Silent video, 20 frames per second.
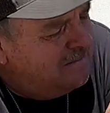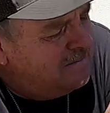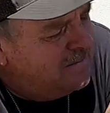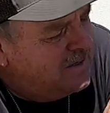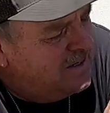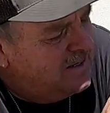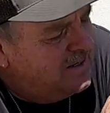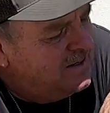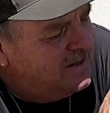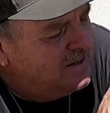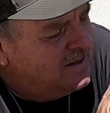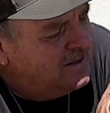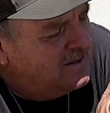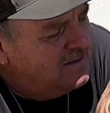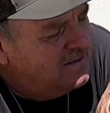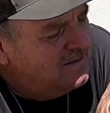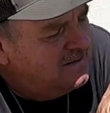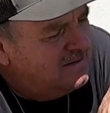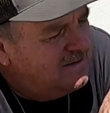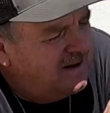But
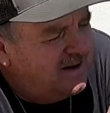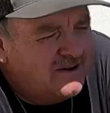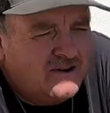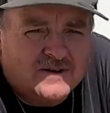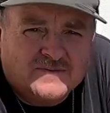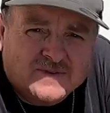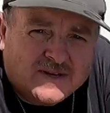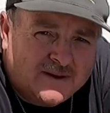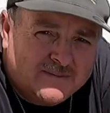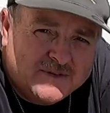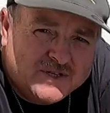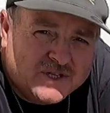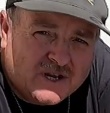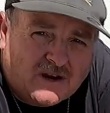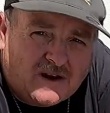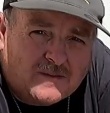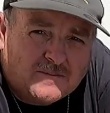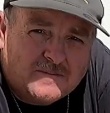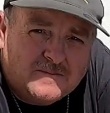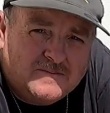I don't have time to
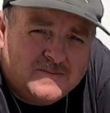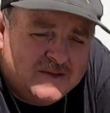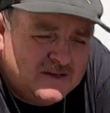shop.